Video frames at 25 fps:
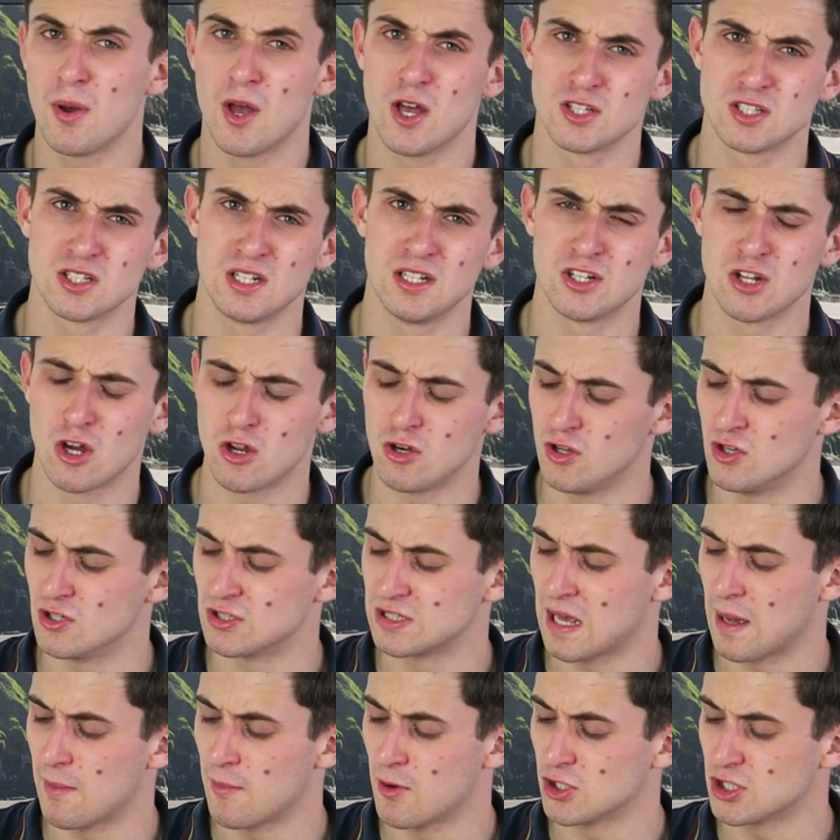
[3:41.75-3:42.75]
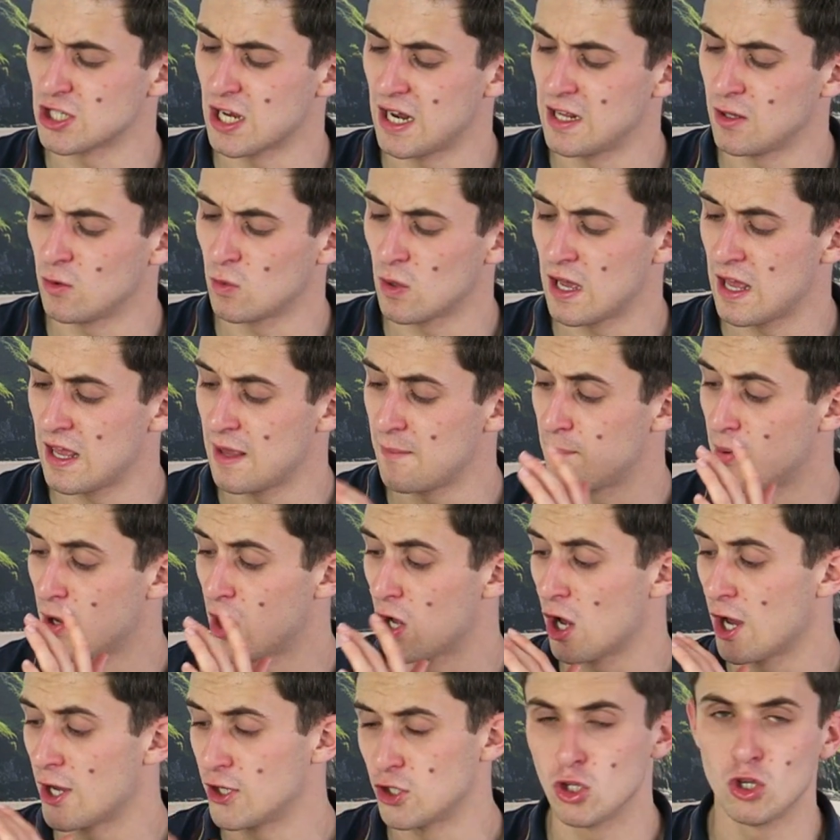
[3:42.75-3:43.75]
personally don't use that much anyway,
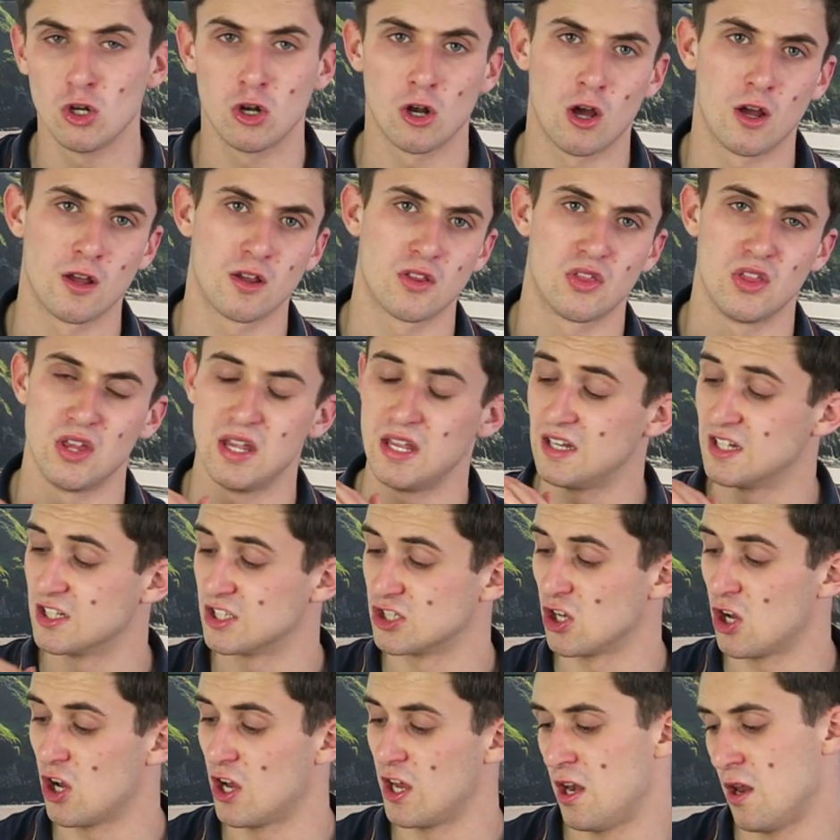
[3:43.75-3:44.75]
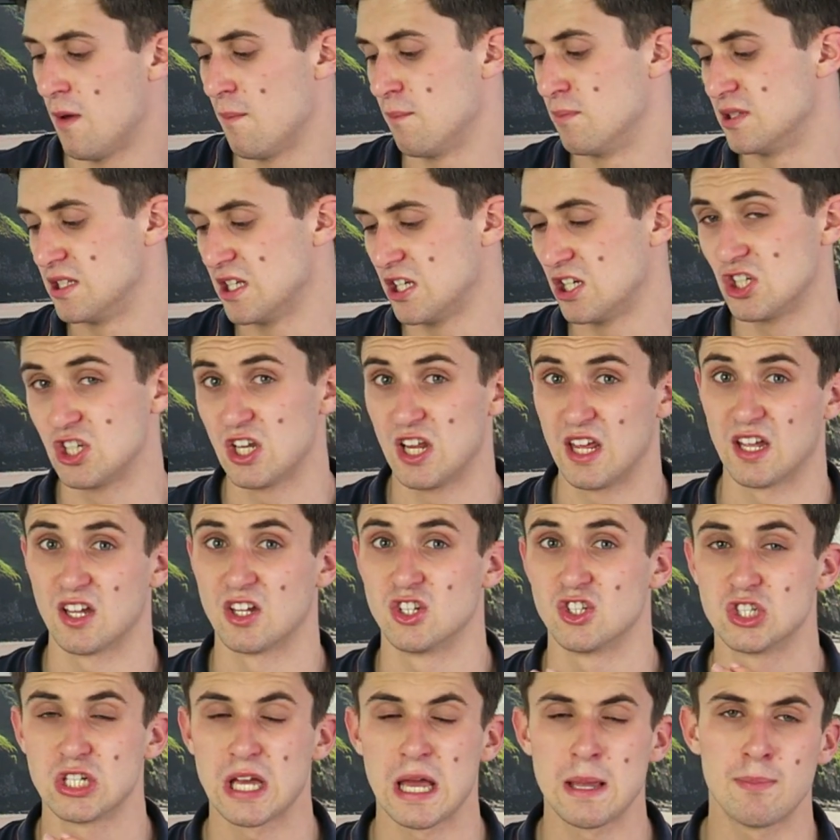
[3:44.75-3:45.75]
but I do like the design and positioning
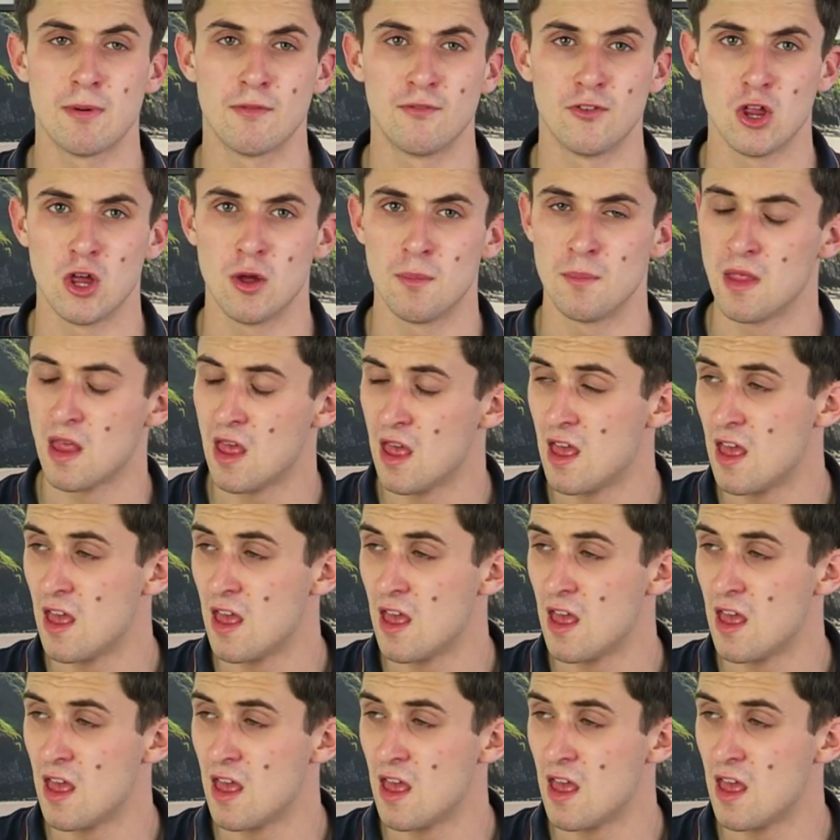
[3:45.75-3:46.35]
and shape of them.